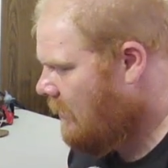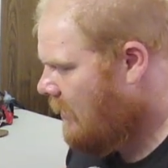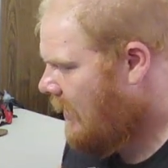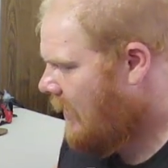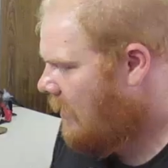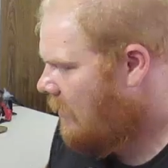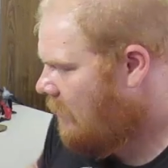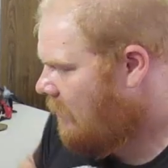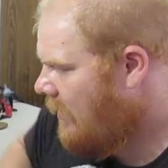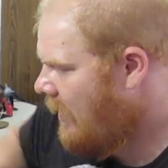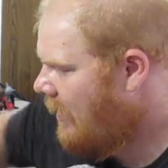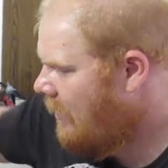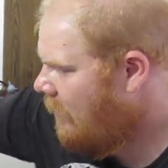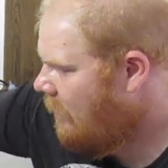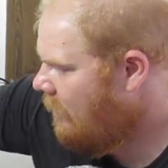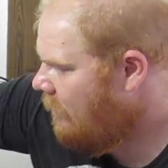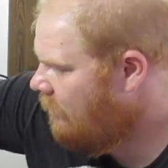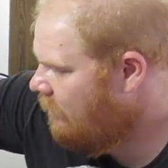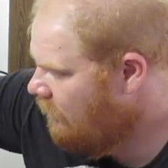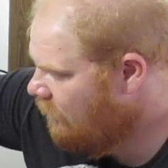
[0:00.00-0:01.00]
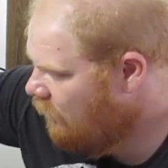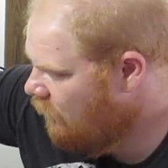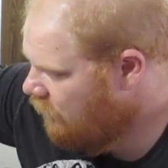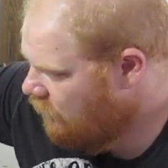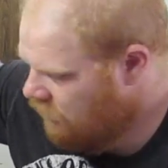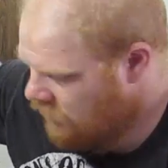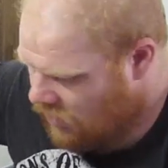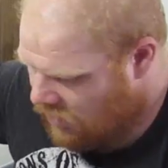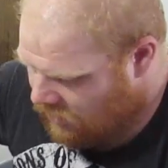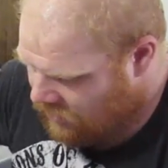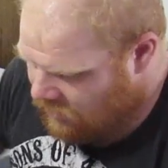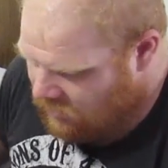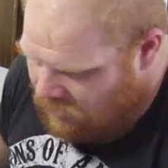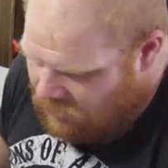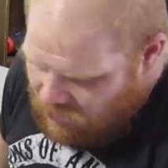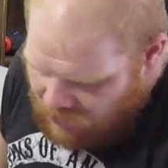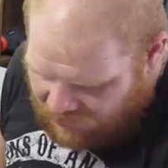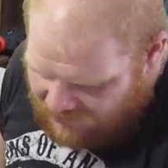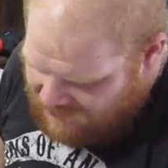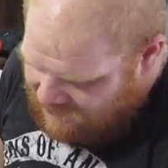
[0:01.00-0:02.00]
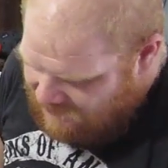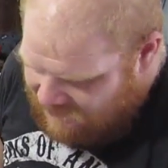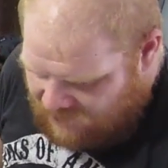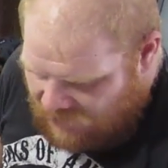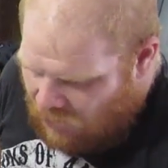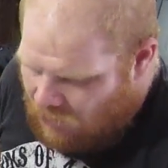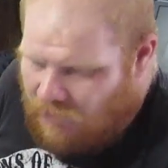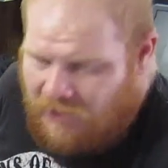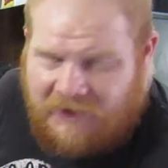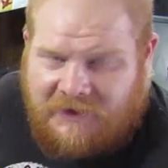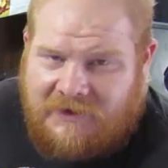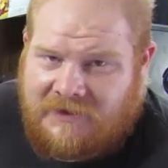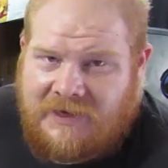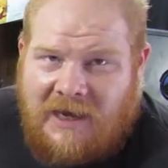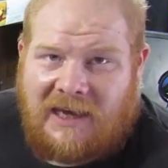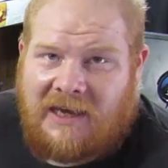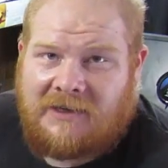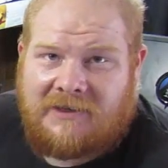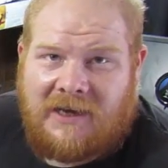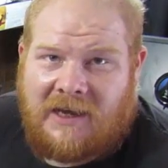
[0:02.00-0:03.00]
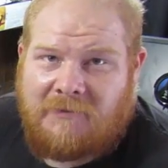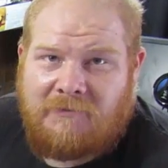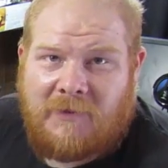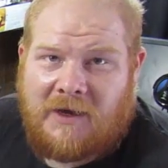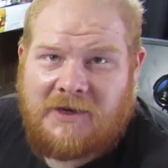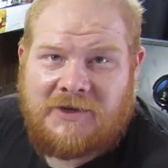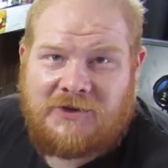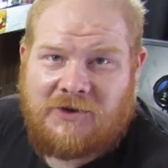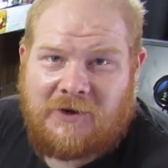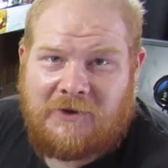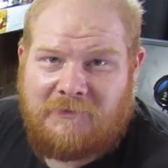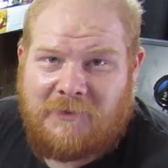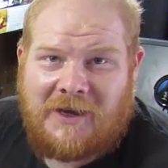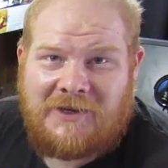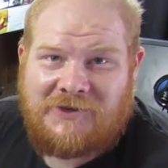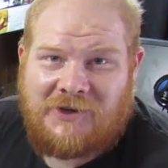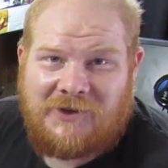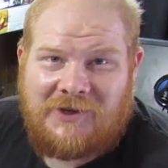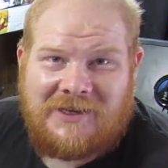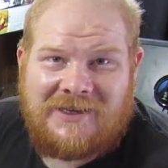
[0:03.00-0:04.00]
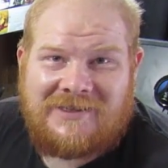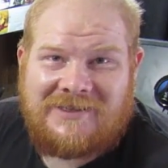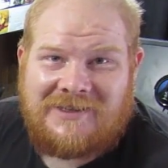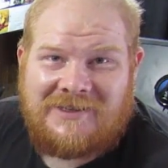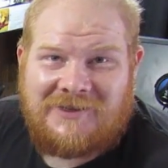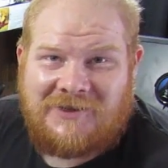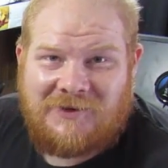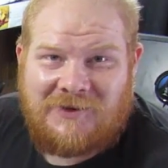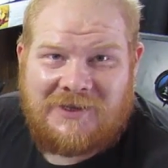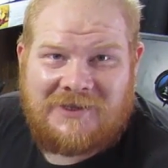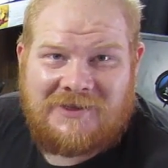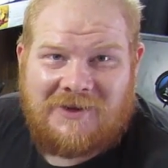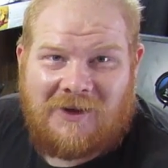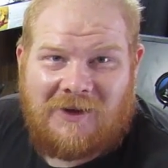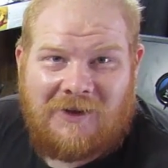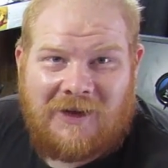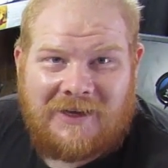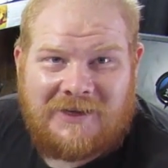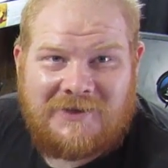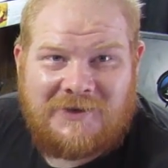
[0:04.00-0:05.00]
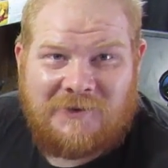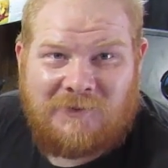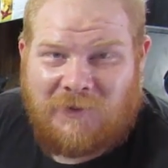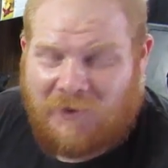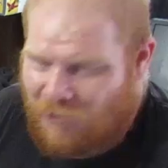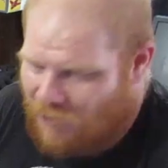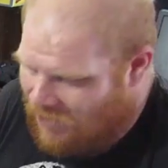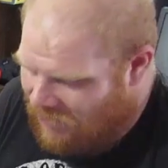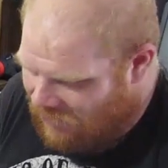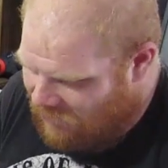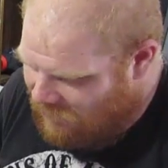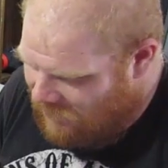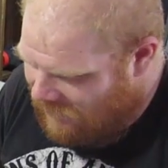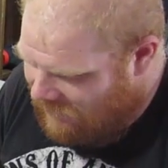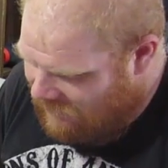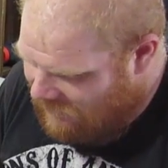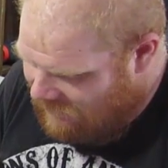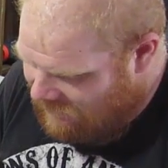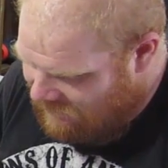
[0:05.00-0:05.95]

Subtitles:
How long you could totally take a tape measure and measure this and do this all like super well, but